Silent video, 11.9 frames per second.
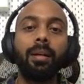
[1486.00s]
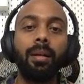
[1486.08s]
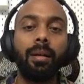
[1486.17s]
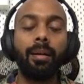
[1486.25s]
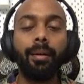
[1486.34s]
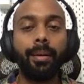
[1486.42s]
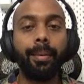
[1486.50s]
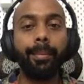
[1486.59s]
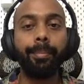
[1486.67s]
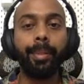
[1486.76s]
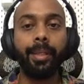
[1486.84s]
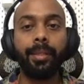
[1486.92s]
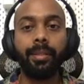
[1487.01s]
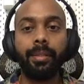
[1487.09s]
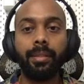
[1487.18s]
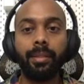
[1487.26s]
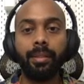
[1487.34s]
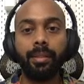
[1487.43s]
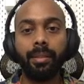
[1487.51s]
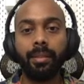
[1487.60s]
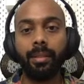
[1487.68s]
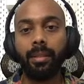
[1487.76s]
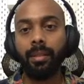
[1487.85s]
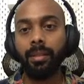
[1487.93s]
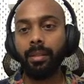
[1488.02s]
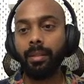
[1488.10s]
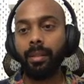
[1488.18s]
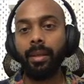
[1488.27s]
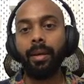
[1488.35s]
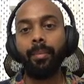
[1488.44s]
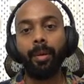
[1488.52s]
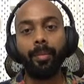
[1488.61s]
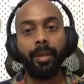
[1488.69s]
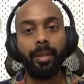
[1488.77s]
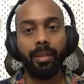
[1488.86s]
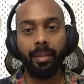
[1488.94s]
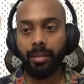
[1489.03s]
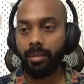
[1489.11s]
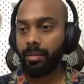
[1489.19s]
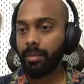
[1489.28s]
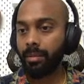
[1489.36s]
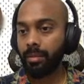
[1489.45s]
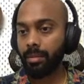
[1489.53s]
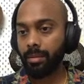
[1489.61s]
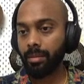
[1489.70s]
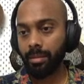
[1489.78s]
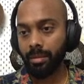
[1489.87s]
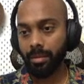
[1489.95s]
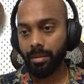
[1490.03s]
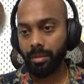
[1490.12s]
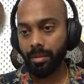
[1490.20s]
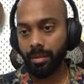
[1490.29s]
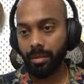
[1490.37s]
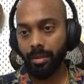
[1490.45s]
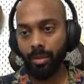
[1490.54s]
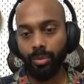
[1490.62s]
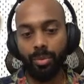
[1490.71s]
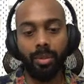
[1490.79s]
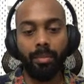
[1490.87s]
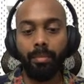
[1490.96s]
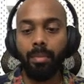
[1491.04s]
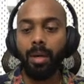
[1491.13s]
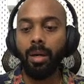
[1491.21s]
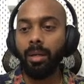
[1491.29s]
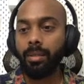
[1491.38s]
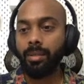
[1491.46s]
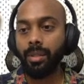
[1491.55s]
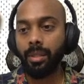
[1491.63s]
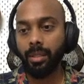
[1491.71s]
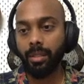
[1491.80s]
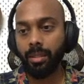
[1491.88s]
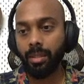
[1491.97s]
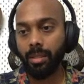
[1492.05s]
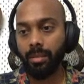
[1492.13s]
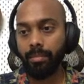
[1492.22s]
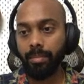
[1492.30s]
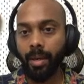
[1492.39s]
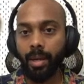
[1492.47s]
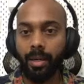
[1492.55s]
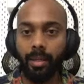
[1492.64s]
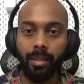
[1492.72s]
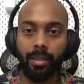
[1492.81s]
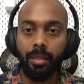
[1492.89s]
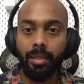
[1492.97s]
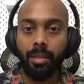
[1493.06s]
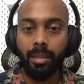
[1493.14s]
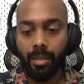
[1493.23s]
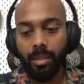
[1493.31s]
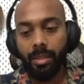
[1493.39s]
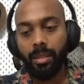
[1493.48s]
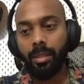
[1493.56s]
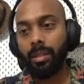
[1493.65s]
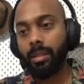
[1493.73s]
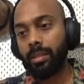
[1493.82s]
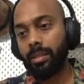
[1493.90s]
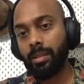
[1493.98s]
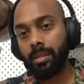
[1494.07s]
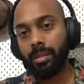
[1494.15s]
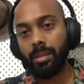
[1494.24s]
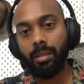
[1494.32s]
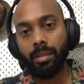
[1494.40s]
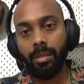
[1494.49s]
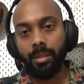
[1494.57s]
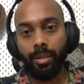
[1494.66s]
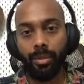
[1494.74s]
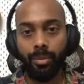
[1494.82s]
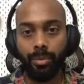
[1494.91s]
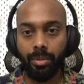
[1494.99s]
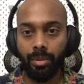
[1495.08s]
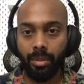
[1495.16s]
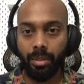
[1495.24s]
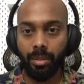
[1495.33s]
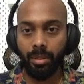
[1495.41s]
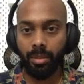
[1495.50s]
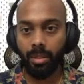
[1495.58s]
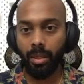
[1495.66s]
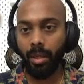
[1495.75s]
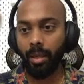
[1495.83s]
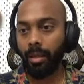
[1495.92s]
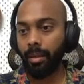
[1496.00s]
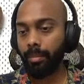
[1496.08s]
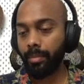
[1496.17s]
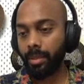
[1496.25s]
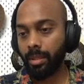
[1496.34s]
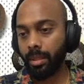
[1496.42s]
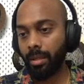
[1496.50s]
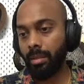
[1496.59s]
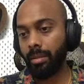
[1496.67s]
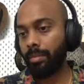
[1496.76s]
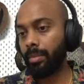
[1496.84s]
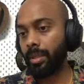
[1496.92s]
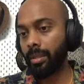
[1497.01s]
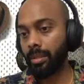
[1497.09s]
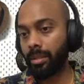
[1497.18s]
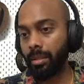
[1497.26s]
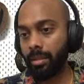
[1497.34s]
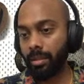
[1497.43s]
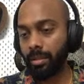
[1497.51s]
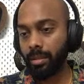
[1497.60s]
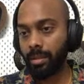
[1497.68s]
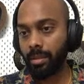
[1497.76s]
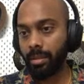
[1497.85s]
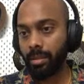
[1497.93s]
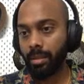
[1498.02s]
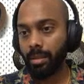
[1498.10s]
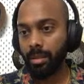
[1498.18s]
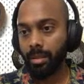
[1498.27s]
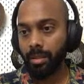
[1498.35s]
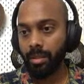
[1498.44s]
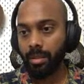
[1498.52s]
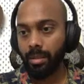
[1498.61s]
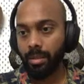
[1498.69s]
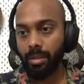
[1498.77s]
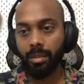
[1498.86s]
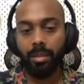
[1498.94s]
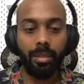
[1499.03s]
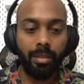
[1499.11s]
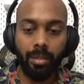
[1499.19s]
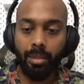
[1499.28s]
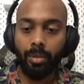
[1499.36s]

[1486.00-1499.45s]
But yeah, maybe I can do some margin and padding and use the same color but in lesser